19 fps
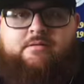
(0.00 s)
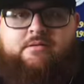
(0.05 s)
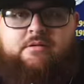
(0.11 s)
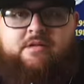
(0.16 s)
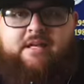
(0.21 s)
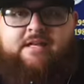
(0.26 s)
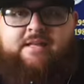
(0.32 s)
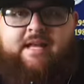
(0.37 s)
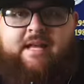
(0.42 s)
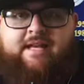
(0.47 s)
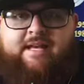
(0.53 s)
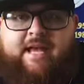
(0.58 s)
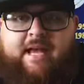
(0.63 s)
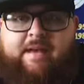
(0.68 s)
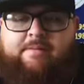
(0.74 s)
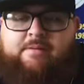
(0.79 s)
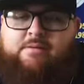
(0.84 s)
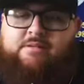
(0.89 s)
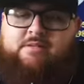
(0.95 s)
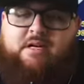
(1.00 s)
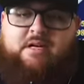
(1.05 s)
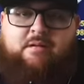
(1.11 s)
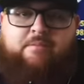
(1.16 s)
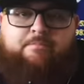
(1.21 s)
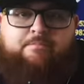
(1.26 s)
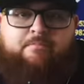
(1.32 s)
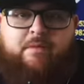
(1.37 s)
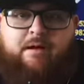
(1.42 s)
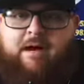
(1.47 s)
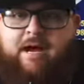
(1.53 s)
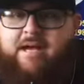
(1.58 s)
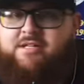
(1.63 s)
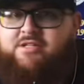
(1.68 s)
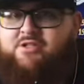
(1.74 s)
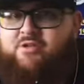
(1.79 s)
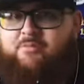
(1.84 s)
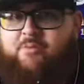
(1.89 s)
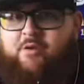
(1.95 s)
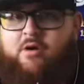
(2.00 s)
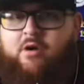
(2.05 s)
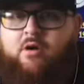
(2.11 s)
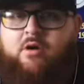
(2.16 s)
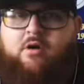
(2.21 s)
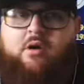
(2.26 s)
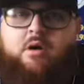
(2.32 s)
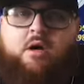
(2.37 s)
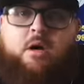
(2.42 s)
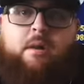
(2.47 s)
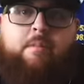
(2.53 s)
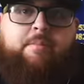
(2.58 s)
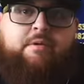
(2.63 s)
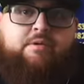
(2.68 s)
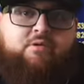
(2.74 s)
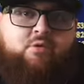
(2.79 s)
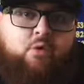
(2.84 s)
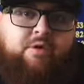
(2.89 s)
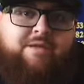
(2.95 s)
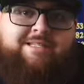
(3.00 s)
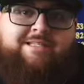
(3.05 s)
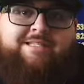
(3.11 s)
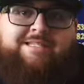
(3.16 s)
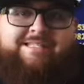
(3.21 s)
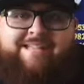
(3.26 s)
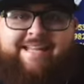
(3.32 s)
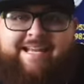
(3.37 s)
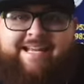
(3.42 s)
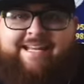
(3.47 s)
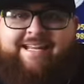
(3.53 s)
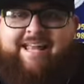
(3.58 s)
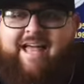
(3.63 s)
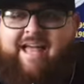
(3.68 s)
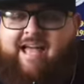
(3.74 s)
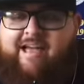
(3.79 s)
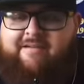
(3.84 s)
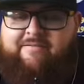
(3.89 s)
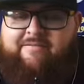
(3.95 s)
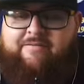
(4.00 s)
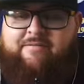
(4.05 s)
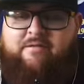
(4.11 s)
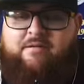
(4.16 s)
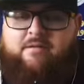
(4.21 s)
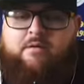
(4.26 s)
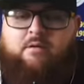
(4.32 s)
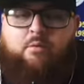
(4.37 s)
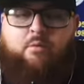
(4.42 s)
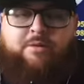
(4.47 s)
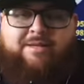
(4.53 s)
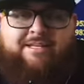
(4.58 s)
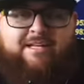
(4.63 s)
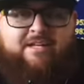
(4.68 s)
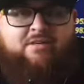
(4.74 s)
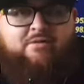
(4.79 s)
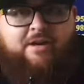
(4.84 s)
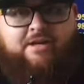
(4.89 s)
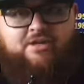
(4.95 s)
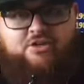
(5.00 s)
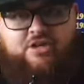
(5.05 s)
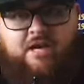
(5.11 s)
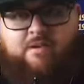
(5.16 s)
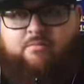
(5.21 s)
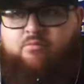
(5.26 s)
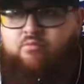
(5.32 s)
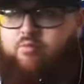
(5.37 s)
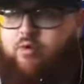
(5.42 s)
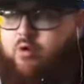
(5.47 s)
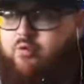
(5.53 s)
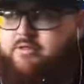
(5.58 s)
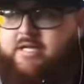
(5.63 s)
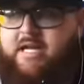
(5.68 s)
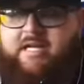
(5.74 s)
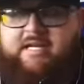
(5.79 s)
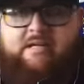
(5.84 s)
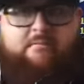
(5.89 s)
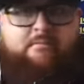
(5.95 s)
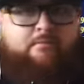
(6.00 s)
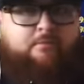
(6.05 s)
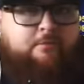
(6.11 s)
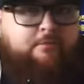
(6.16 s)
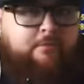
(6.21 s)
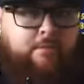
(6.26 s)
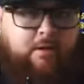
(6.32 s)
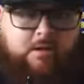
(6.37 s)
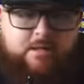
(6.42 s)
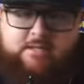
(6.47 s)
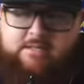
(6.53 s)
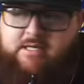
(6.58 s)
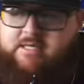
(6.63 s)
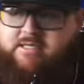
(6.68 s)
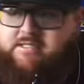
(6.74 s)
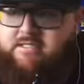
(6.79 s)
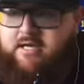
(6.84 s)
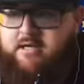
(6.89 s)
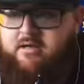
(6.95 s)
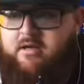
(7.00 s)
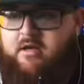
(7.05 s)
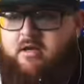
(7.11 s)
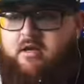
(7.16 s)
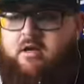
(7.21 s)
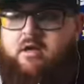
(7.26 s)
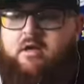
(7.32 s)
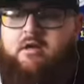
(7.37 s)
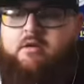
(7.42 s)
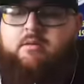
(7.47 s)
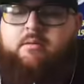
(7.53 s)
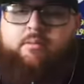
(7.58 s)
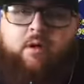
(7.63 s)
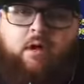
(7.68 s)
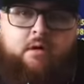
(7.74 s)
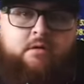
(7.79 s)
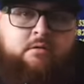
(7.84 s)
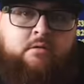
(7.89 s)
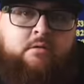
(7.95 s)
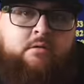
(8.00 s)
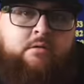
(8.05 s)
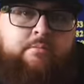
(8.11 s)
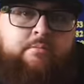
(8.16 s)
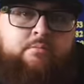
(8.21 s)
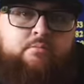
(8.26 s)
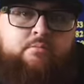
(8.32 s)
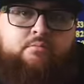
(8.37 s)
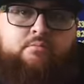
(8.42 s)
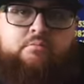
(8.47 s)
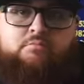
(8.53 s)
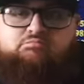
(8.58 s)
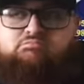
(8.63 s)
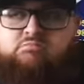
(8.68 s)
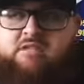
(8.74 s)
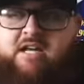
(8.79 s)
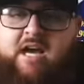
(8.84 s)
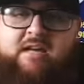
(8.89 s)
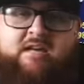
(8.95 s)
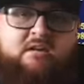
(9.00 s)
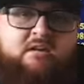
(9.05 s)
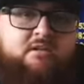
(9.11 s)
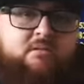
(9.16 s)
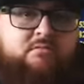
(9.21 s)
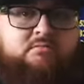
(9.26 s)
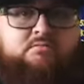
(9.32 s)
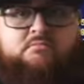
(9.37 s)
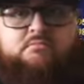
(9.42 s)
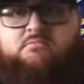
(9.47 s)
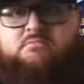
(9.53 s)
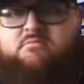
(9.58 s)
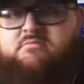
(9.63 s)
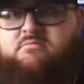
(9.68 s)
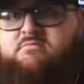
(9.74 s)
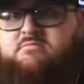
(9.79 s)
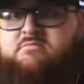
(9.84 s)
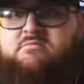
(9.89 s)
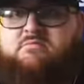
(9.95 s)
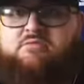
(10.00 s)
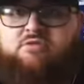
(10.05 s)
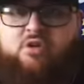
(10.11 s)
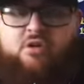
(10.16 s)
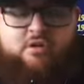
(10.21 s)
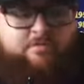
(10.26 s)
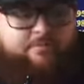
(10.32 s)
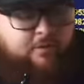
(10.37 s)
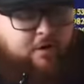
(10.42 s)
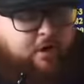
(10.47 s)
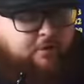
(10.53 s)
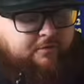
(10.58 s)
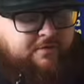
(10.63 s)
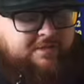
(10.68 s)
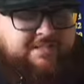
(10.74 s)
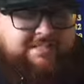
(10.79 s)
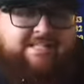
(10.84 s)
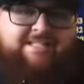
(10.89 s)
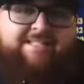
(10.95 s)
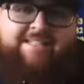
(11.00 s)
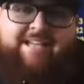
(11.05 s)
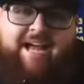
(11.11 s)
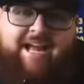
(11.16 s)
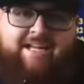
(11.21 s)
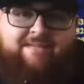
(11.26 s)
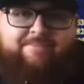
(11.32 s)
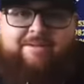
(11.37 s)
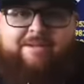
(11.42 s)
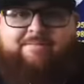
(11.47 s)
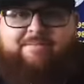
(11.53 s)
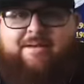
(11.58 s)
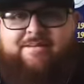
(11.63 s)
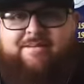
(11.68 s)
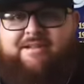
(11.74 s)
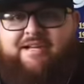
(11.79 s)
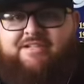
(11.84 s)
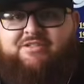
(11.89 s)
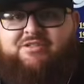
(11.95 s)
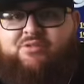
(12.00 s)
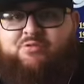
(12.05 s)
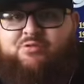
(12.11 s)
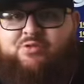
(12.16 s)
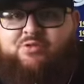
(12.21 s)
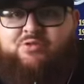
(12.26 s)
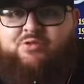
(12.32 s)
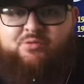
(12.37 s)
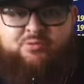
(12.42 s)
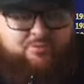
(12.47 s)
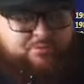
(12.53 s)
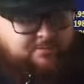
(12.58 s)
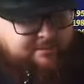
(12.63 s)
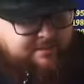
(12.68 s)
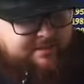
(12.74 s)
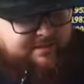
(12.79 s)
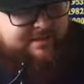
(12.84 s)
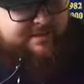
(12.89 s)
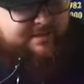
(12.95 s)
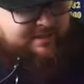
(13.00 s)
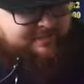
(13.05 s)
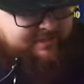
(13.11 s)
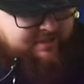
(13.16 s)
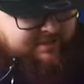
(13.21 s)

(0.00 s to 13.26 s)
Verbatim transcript: in that game. There was a lot of iso ball, but towards the second half, we did a great job rotating, moving the ball side to side. LeBron kind of turned the ball over just a tiny bit, maybe like two, two. Let me see here. Let me